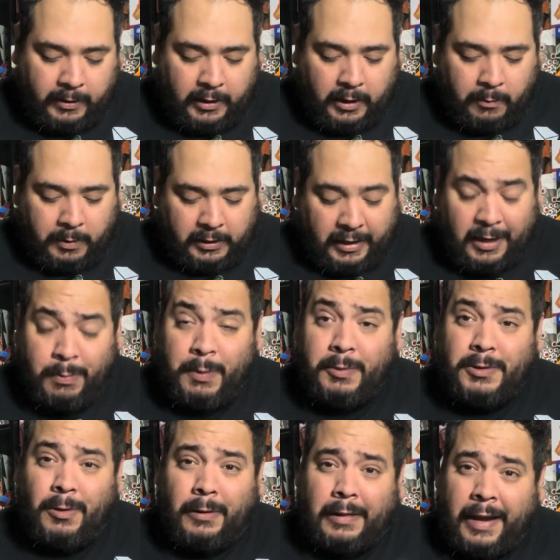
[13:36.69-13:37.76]
A lot of people
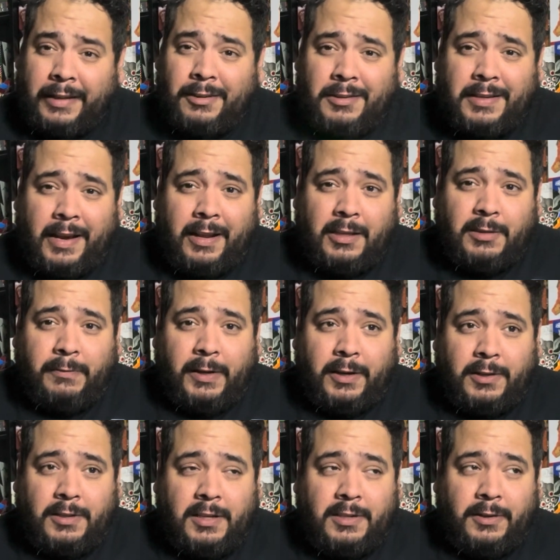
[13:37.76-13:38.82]
don't like those 8-inch
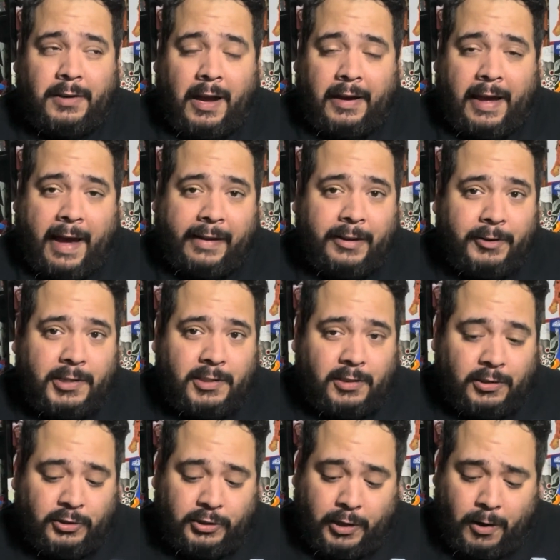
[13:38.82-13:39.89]
figures because they're not accurate to
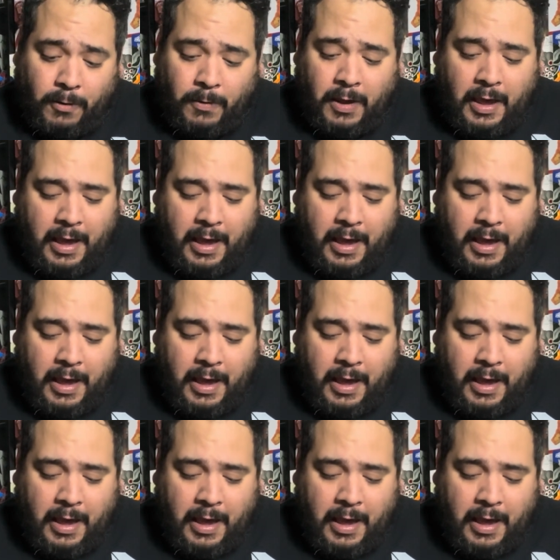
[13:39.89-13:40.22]
the show,